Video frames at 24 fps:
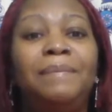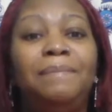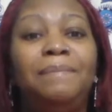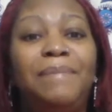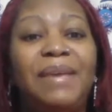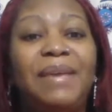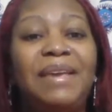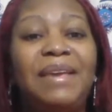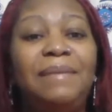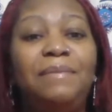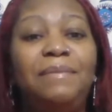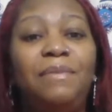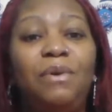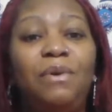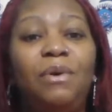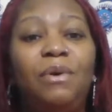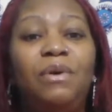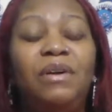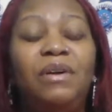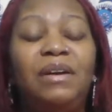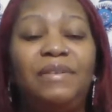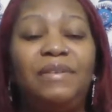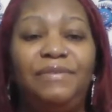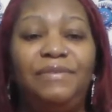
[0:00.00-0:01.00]
Be
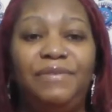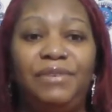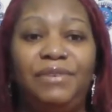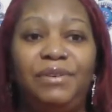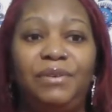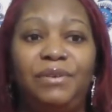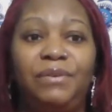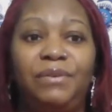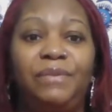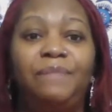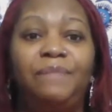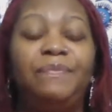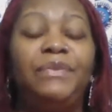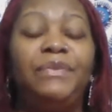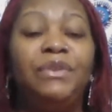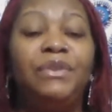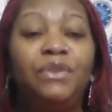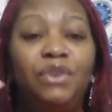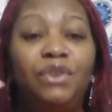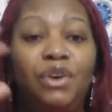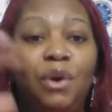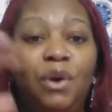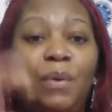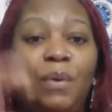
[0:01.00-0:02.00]
more of you.
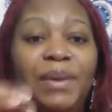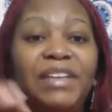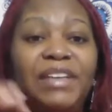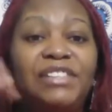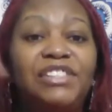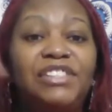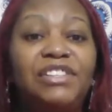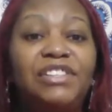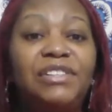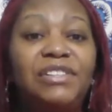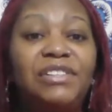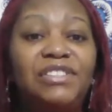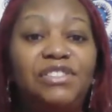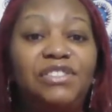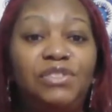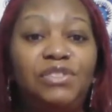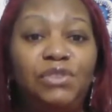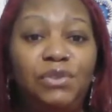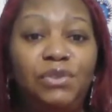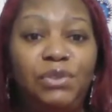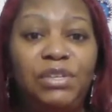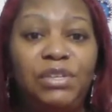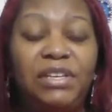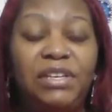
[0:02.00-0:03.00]
Going into this
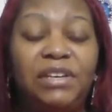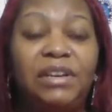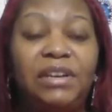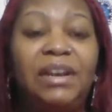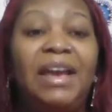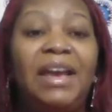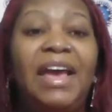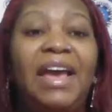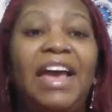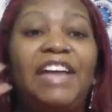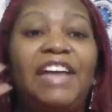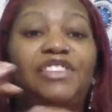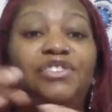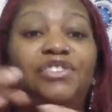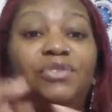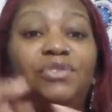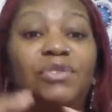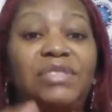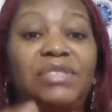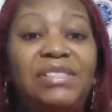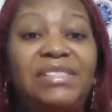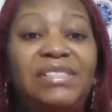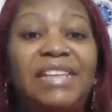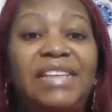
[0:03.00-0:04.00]
new year, as you
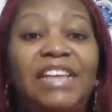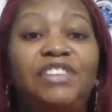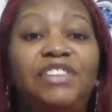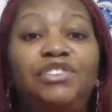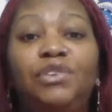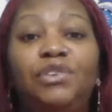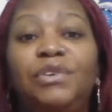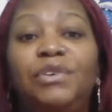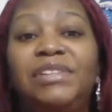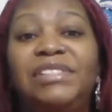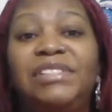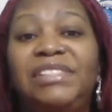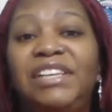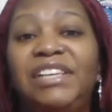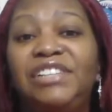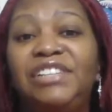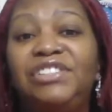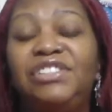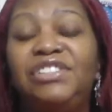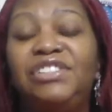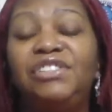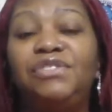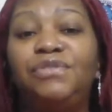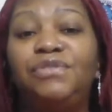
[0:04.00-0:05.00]
set your
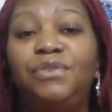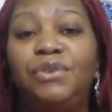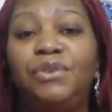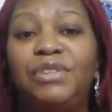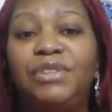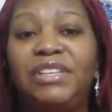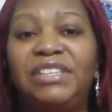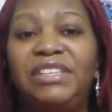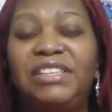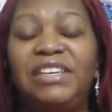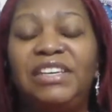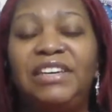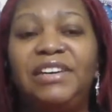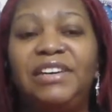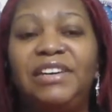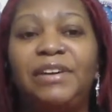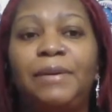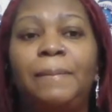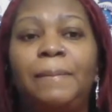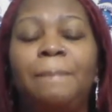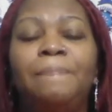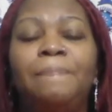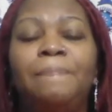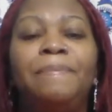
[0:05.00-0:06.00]
intentions for the
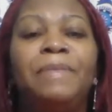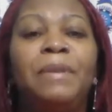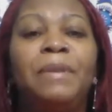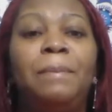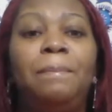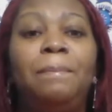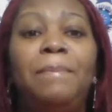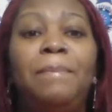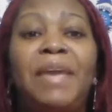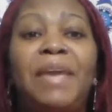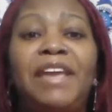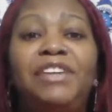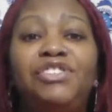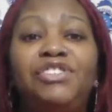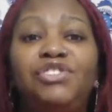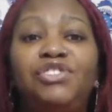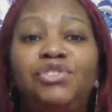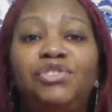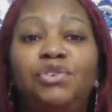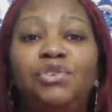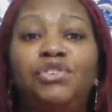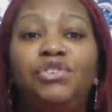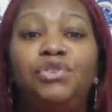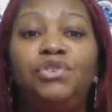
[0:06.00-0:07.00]
year, make
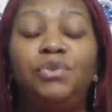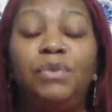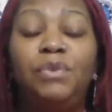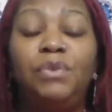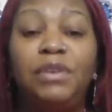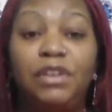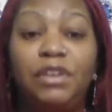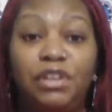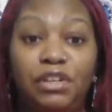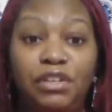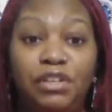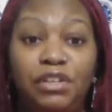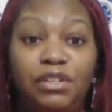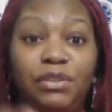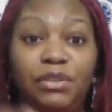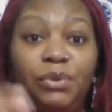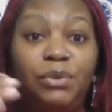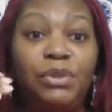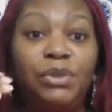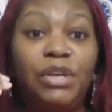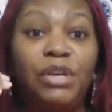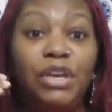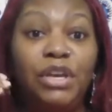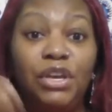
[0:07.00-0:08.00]
sure you
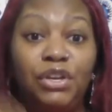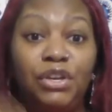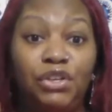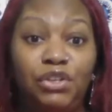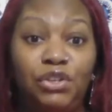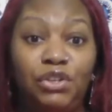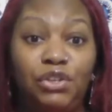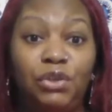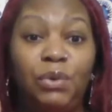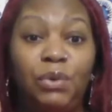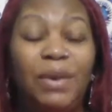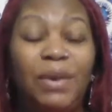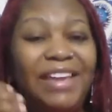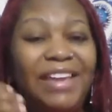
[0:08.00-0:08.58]
include you